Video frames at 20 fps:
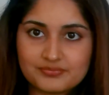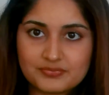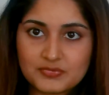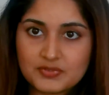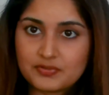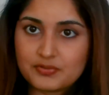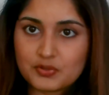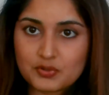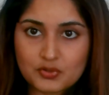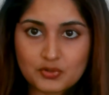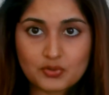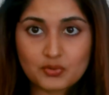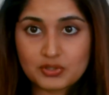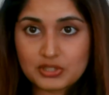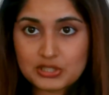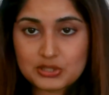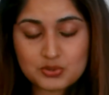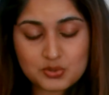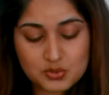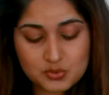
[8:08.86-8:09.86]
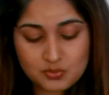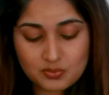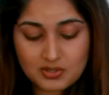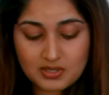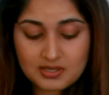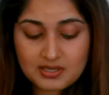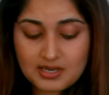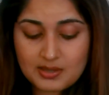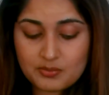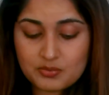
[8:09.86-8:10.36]
if you could only use
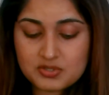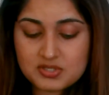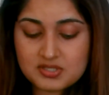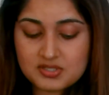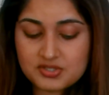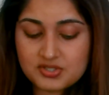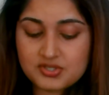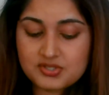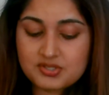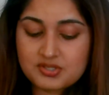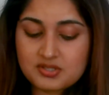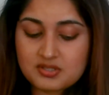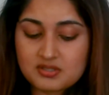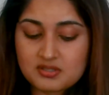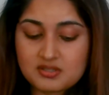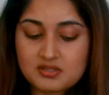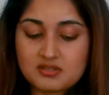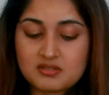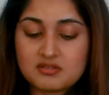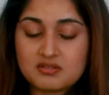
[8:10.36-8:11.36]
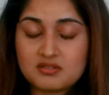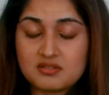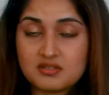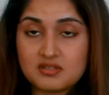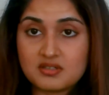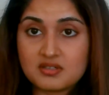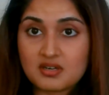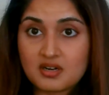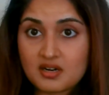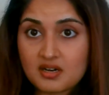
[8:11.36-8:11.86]
one I would suggest the
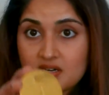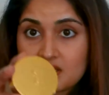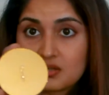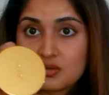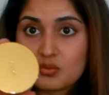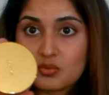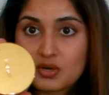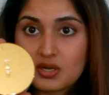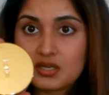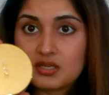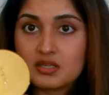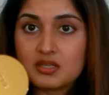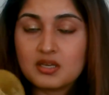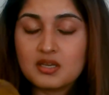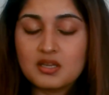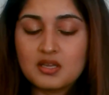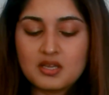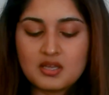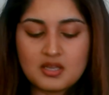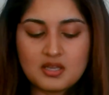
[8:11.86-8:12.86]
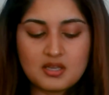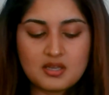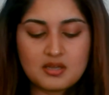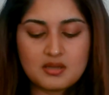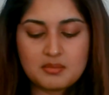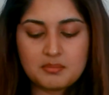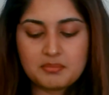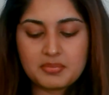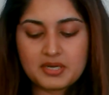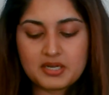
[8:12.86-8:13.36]
Tarte one
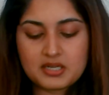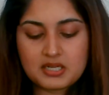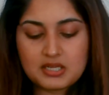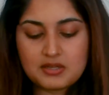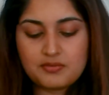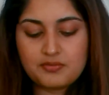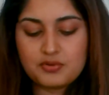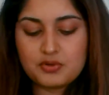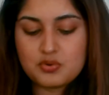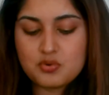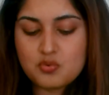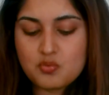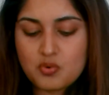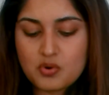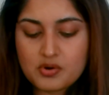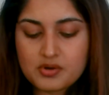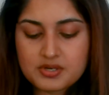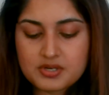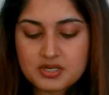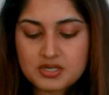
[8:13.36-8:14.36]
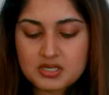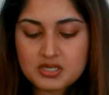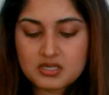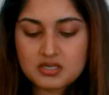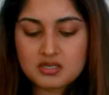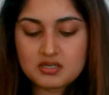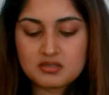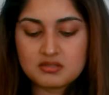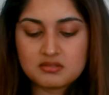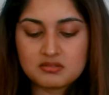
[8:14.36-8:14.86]
but if you wanted
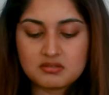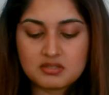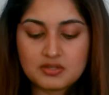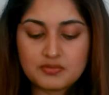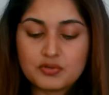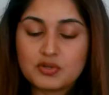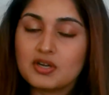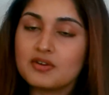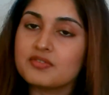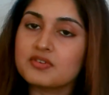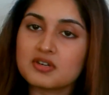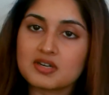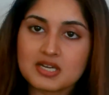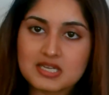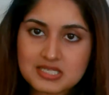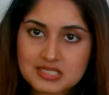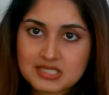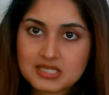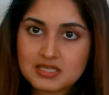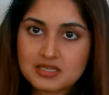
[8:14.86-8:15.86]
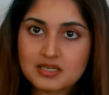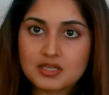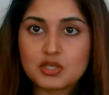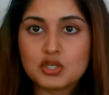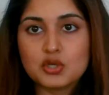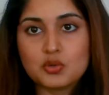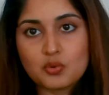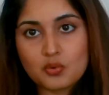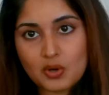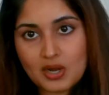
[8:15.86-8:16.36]
if you have dry skin and
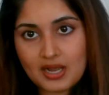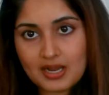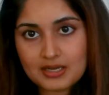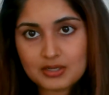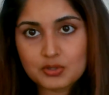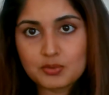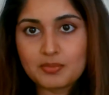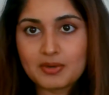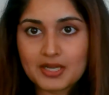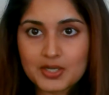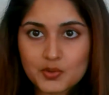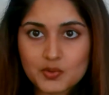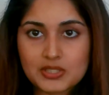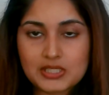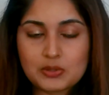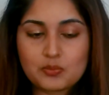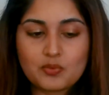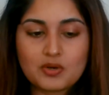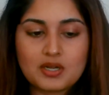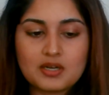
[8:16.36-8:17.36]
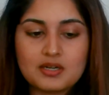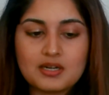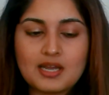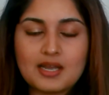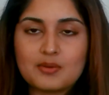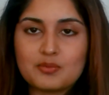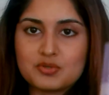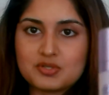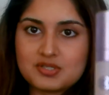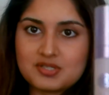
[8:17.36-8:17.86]
you had to buy only one i
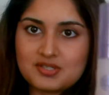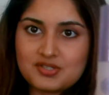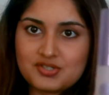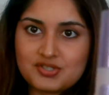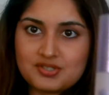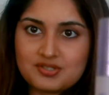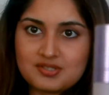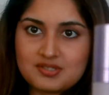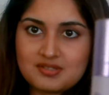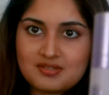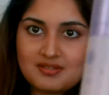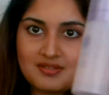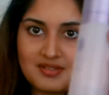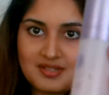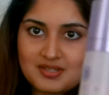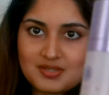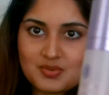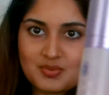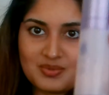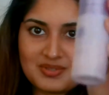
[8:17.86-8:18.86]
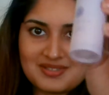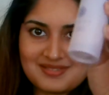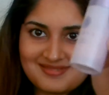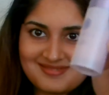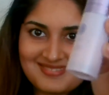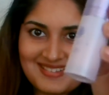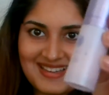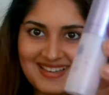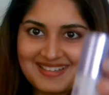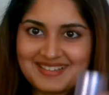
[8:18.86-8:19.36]
would suggest this one
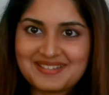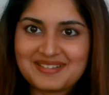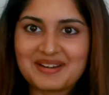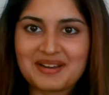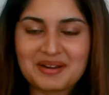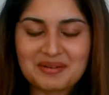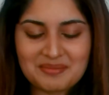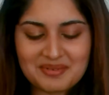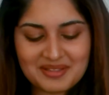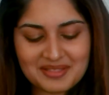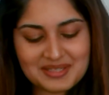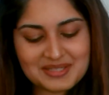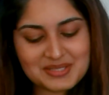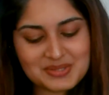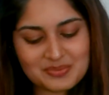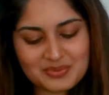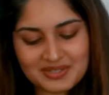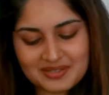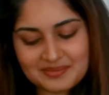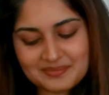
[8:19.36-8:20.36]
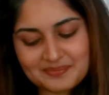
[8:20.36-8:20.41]
highly recommend this one